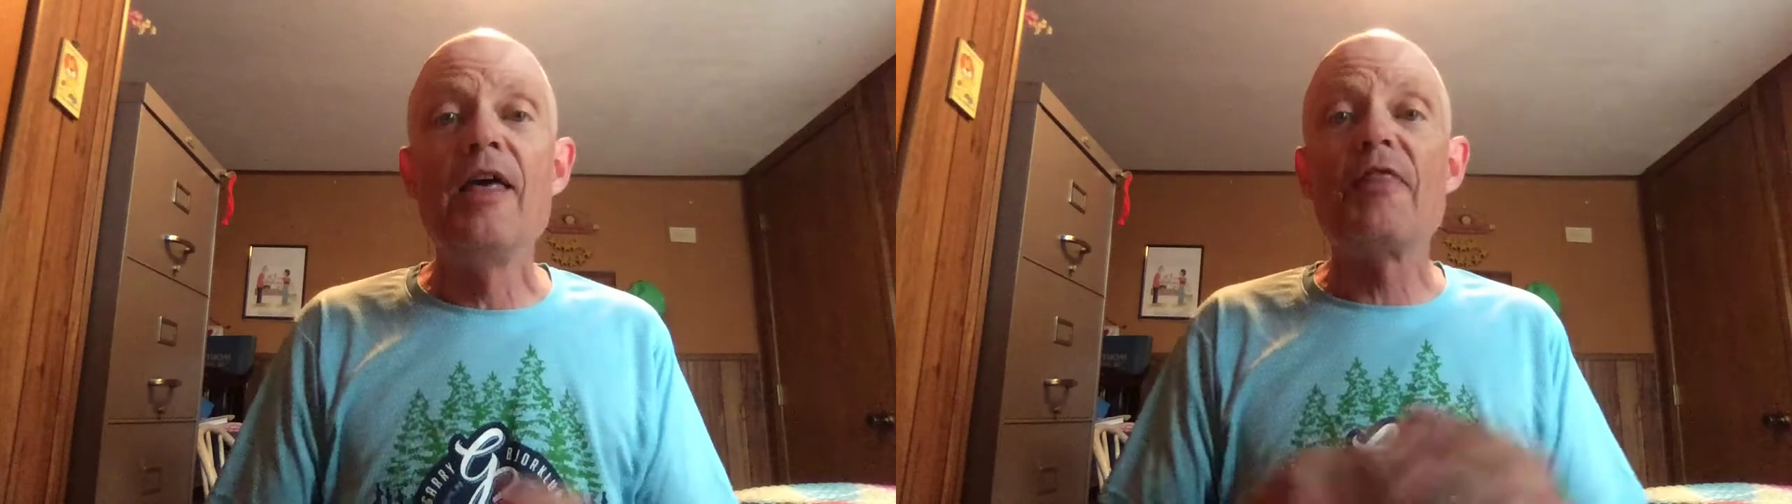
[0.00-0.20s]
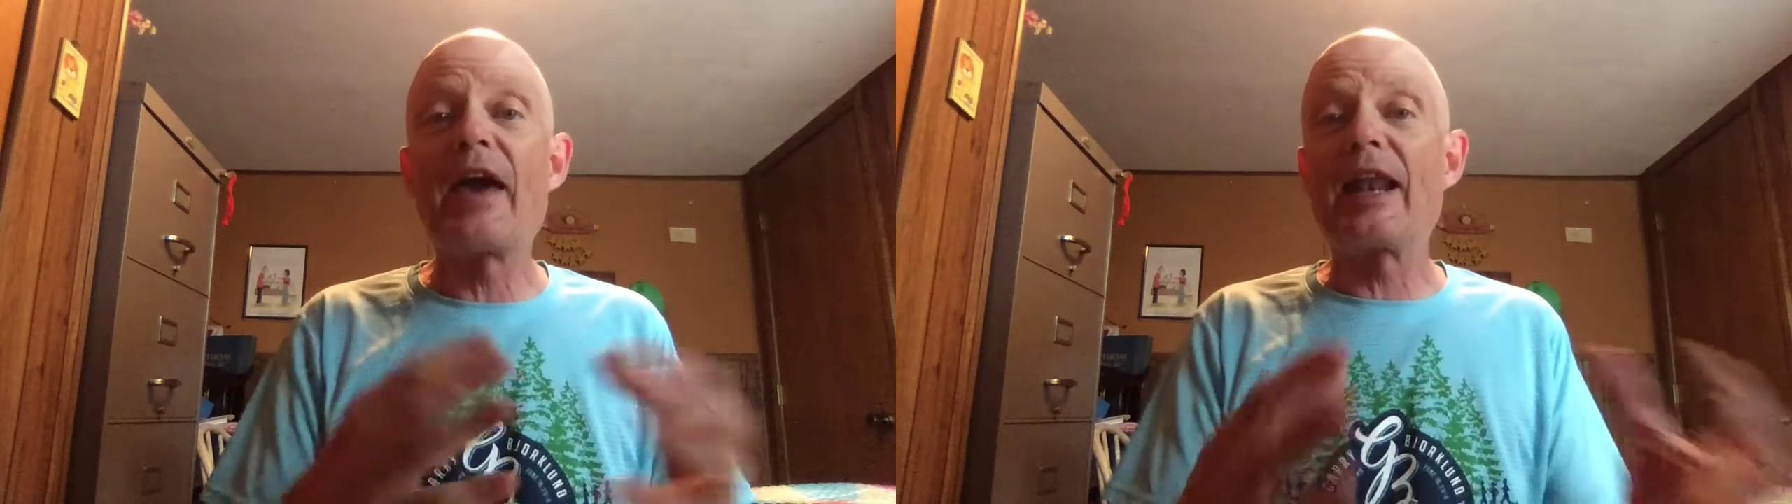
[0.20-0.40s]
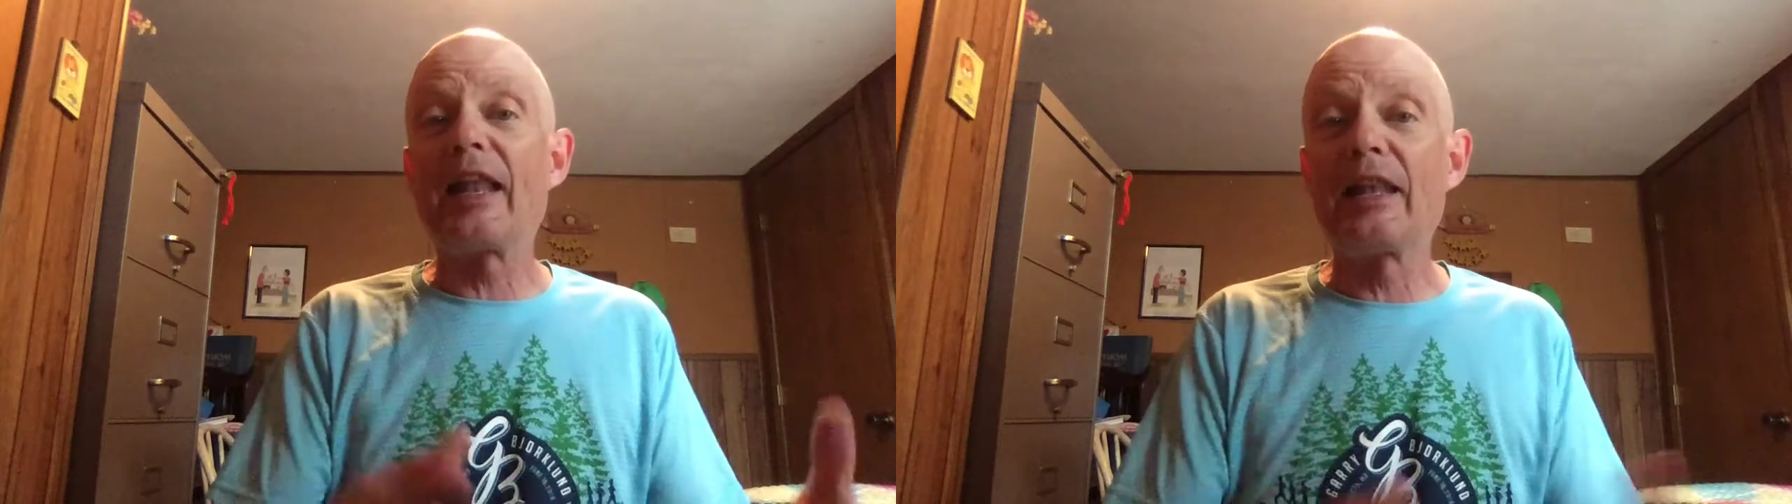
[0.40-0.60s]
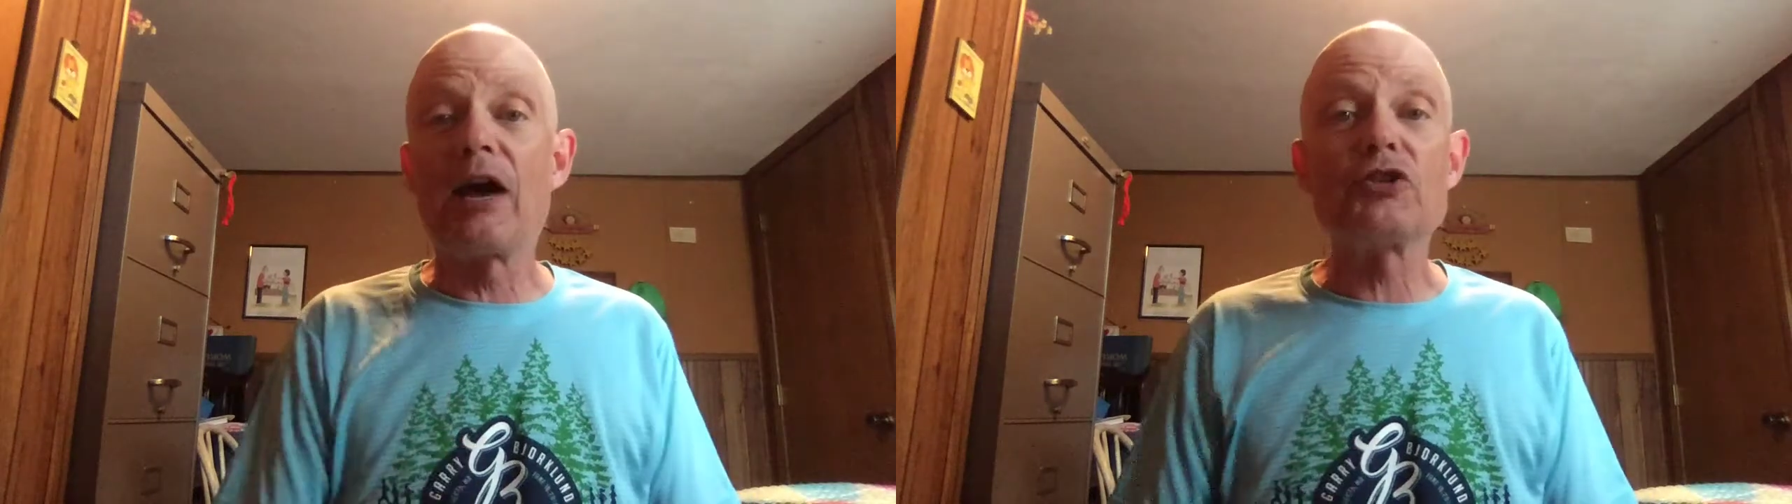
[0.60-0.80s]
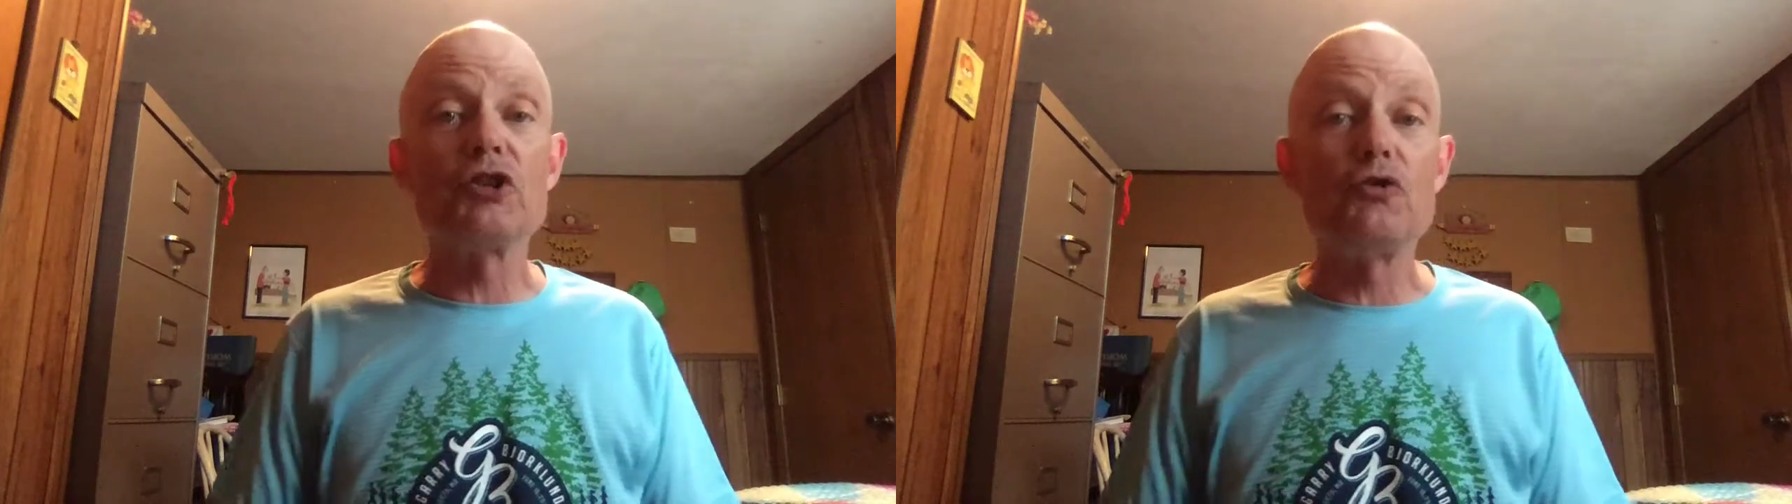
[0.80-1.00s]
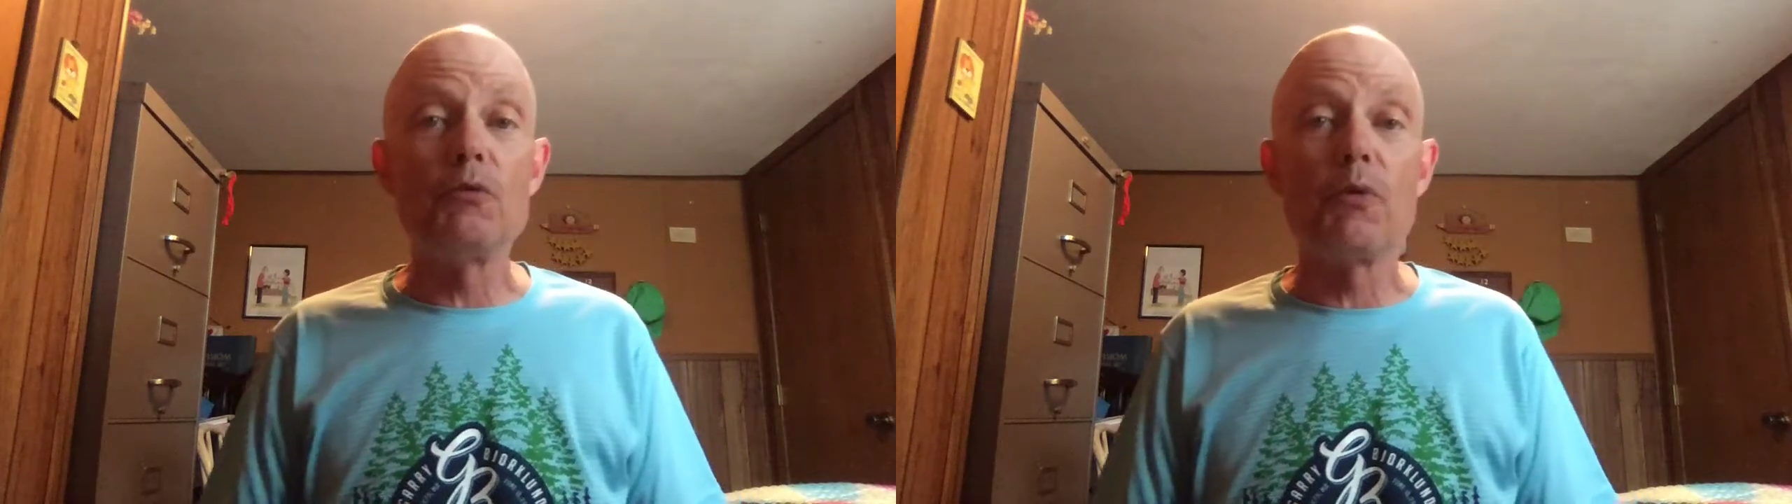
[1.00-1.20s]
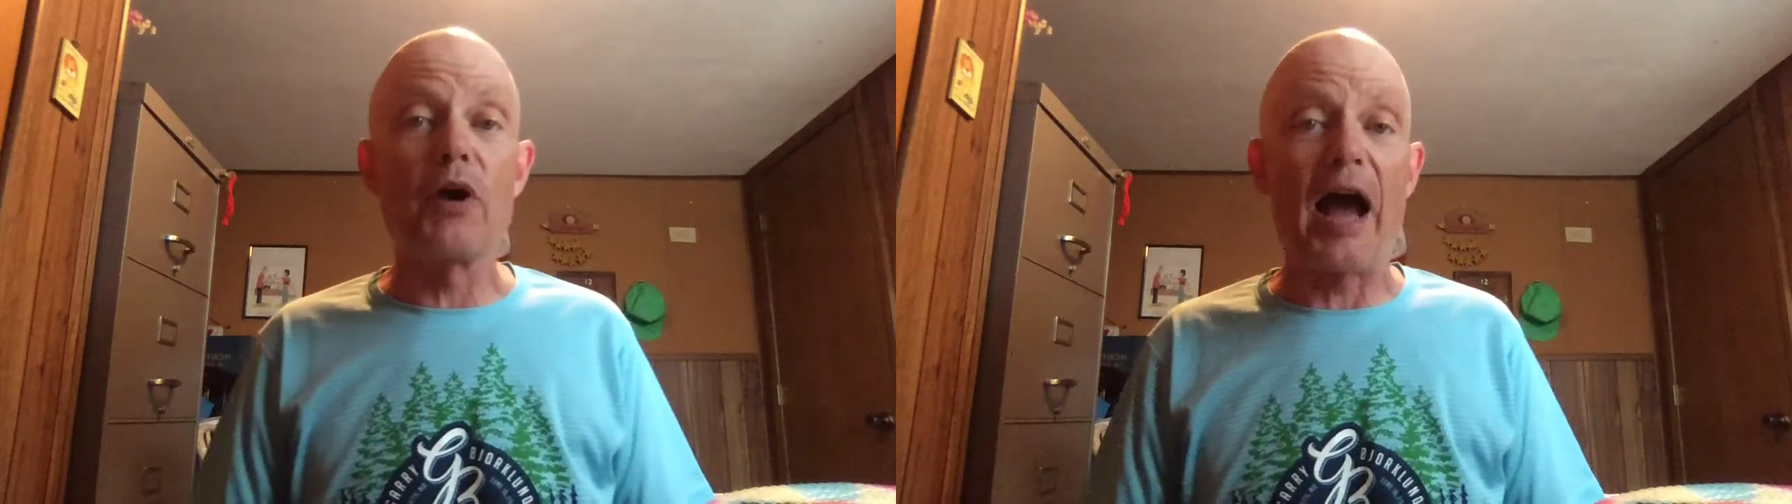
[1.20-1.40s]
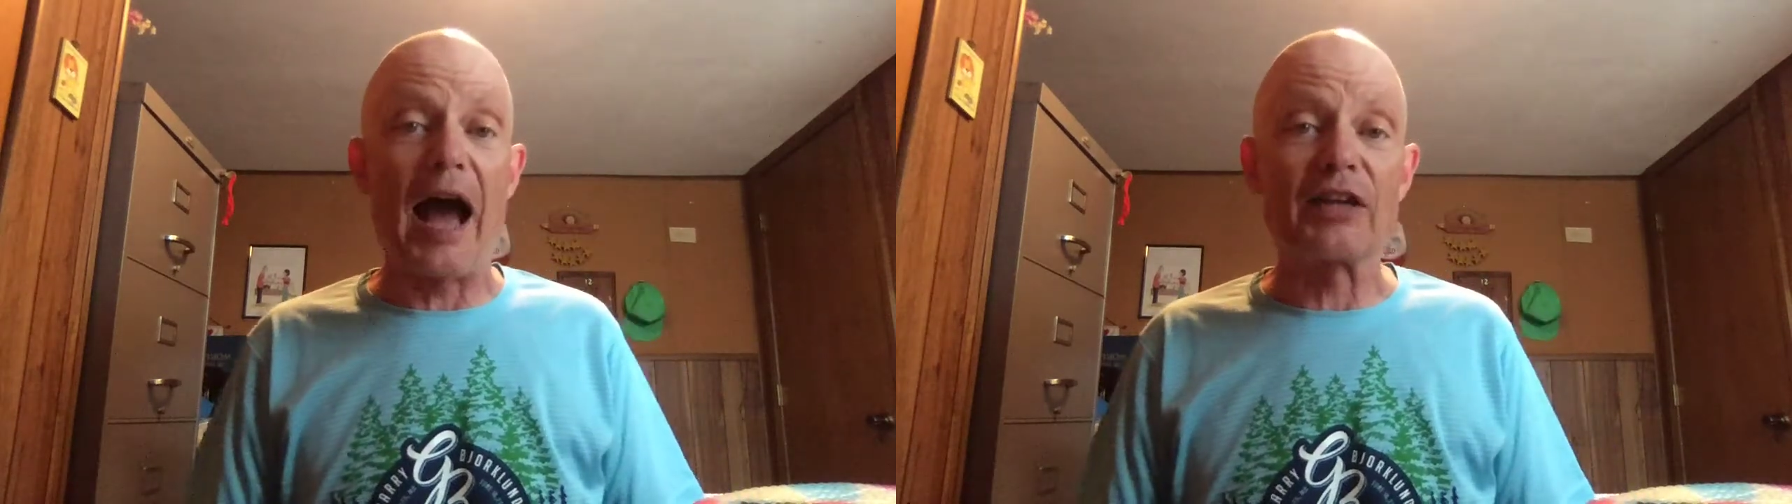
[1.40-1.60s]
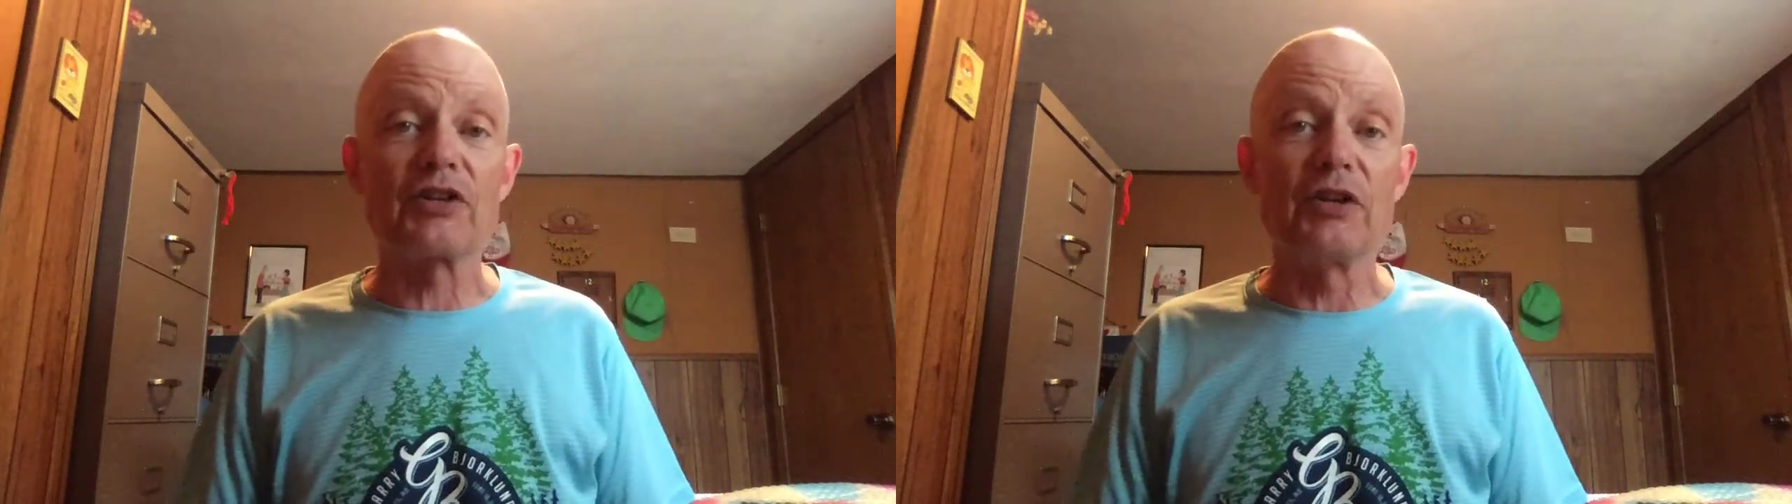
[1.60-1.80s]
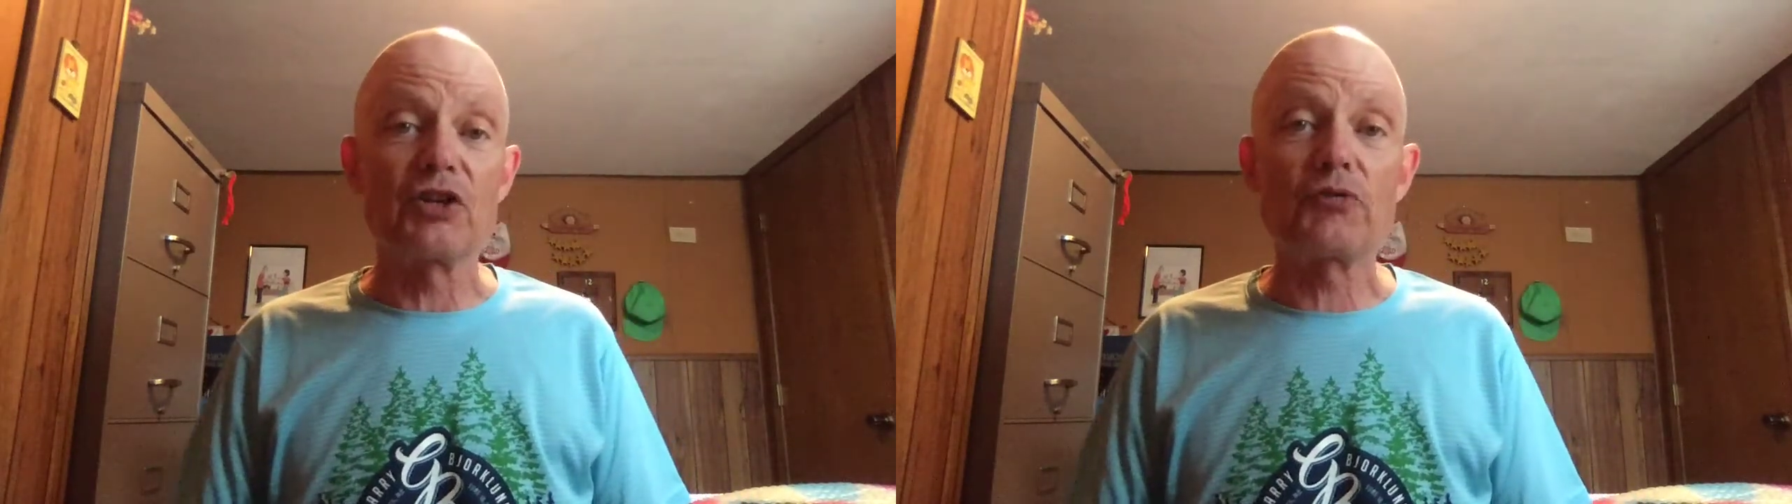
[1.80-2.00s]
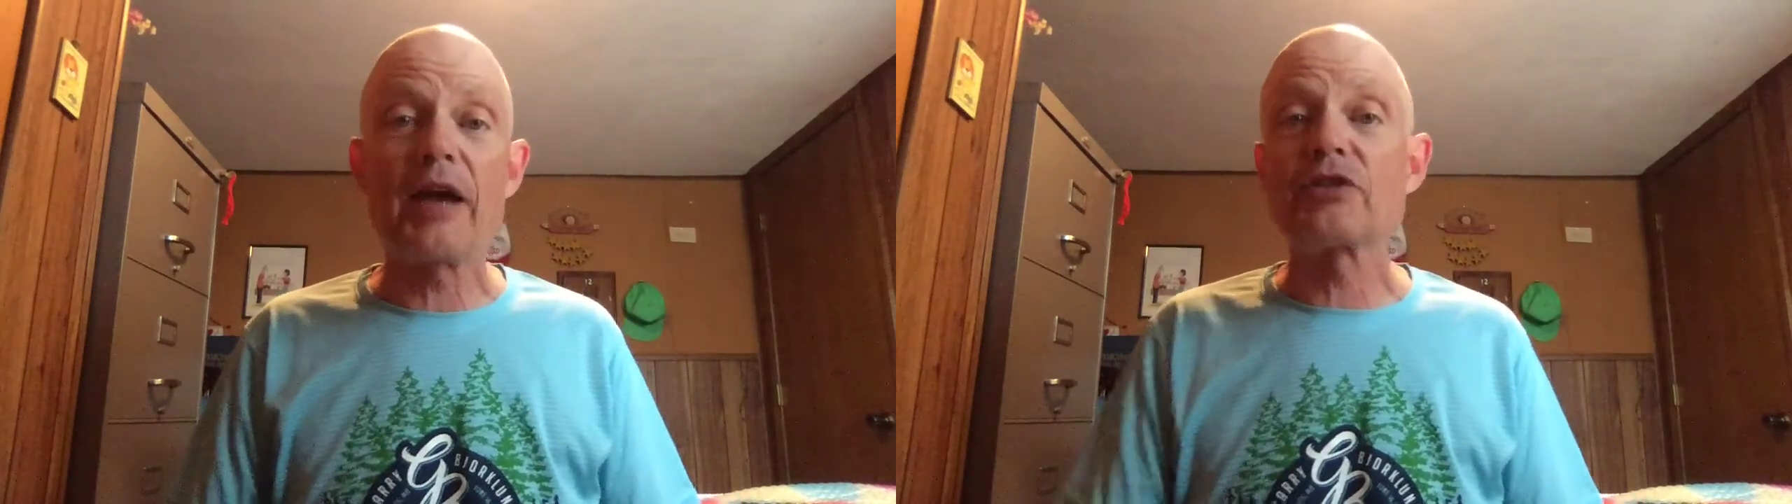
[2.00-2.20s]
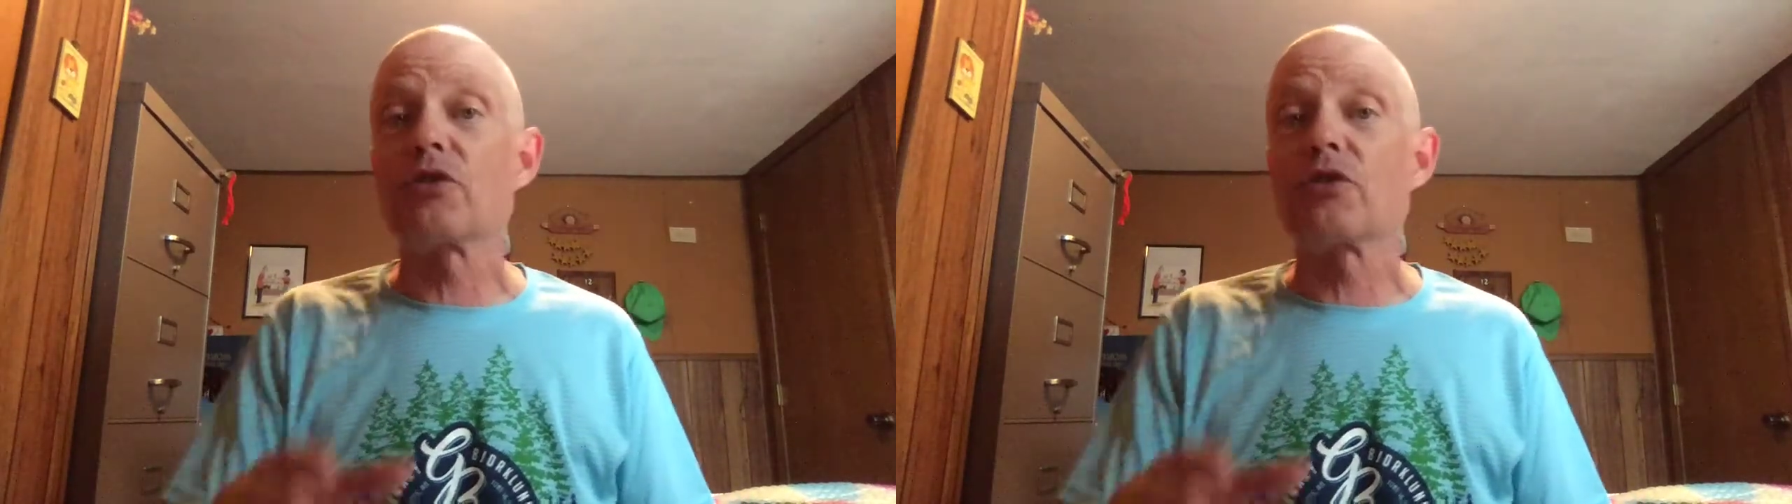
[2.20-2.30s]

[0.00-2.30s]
That allows you to do more oxygen extraction.